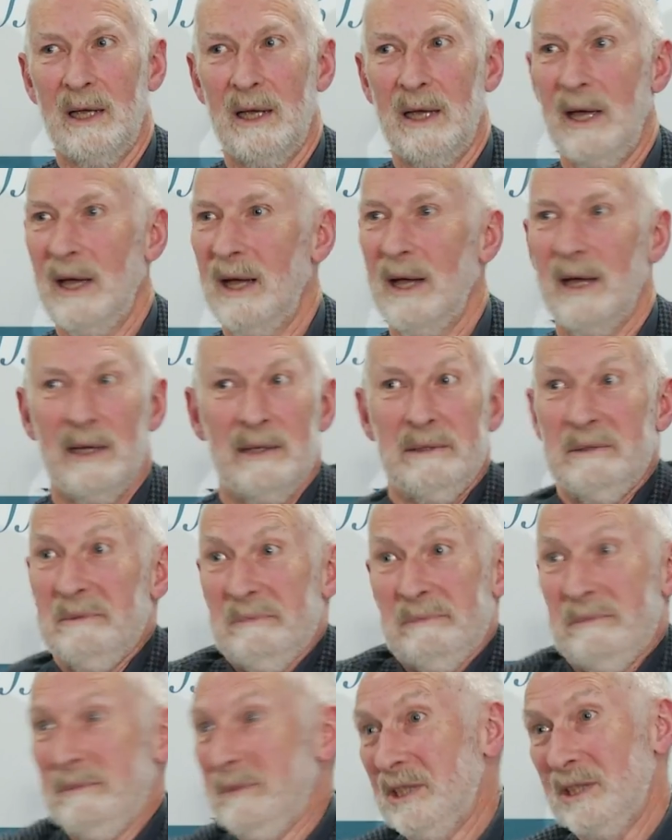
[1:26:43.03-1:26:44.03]
Uh,
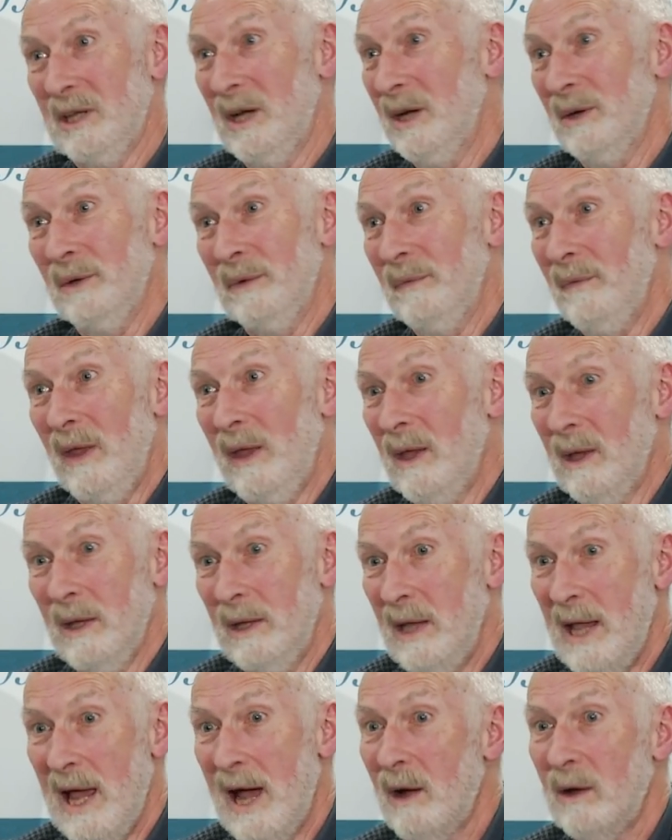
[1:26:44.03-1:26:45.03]
so
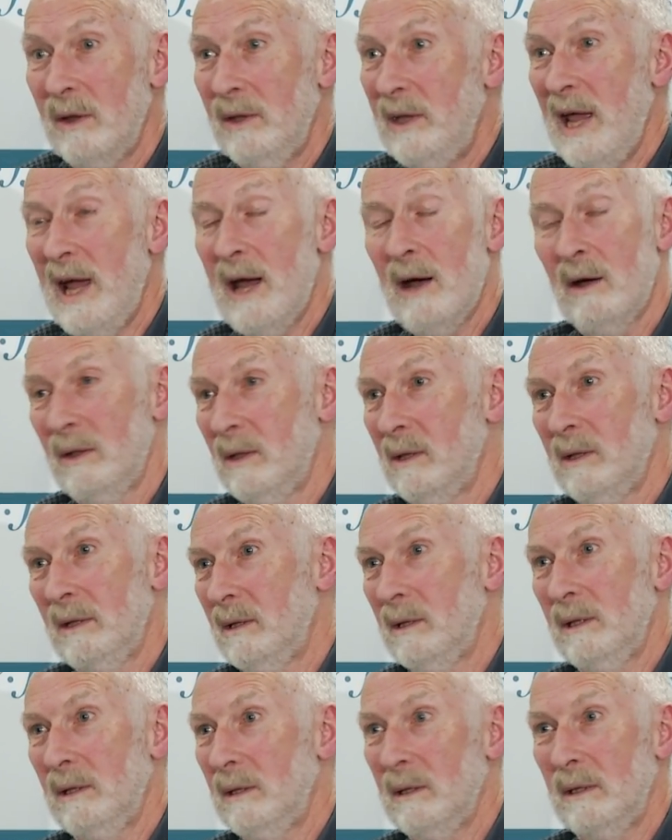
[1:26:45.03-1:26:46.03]
now, now
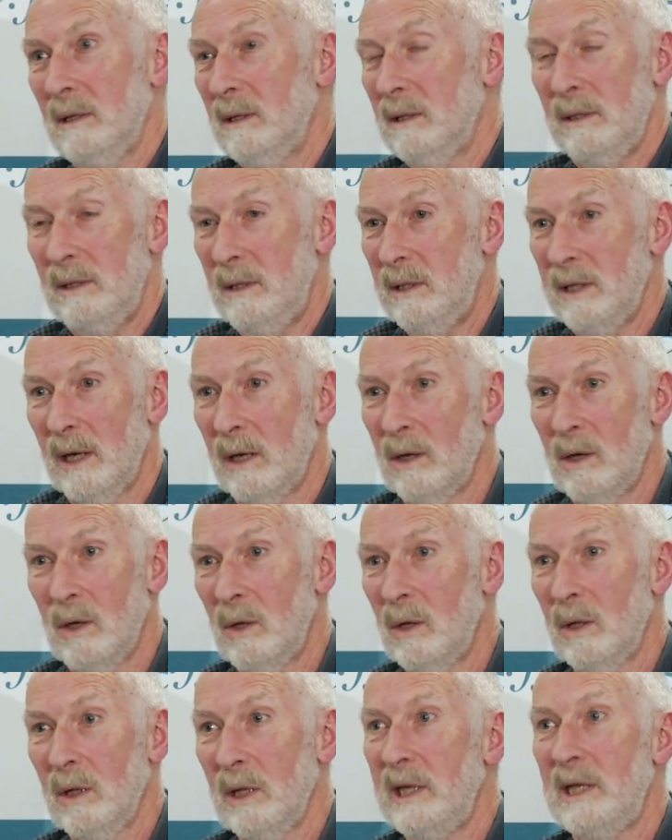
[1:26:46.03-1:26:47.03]
the
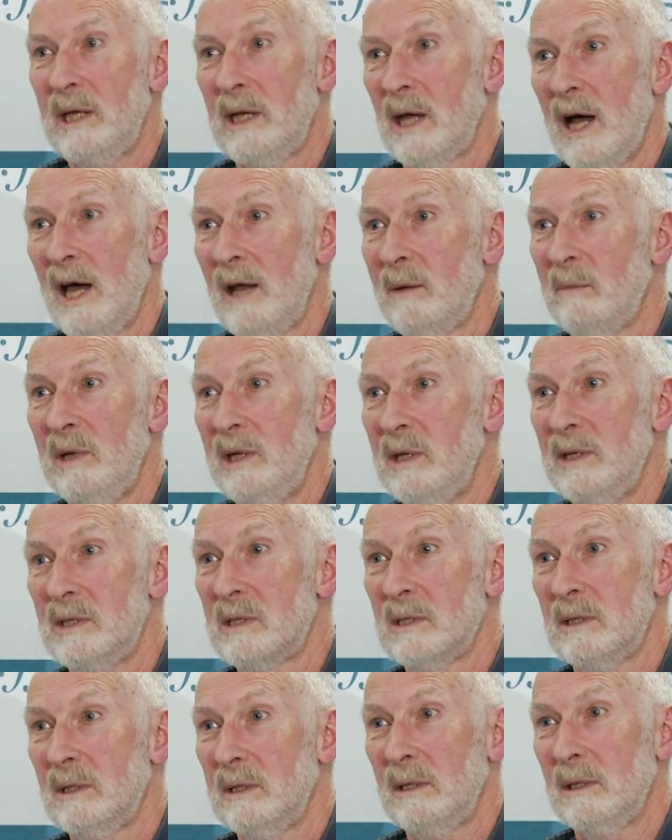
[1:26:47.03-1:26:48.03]
whole
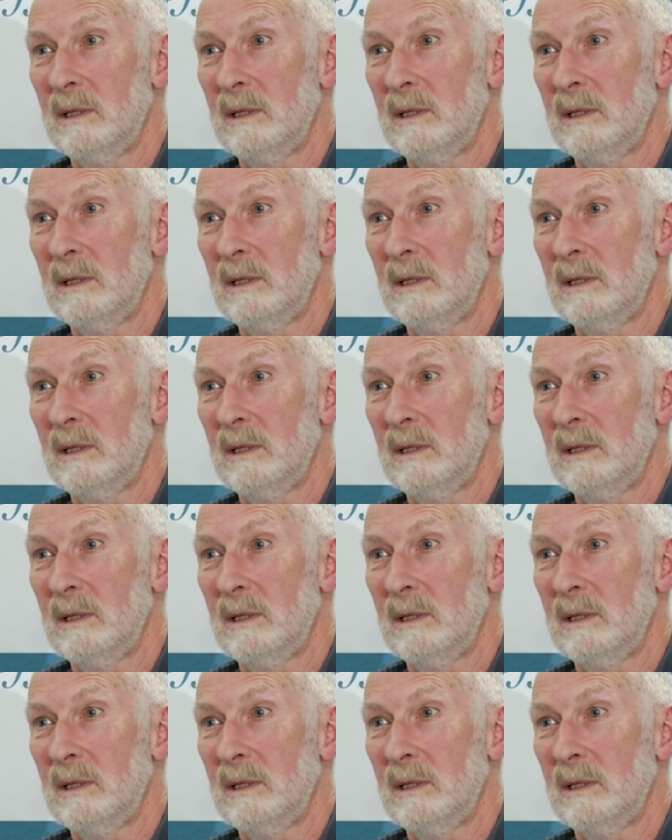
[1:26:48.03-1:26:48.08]
economy's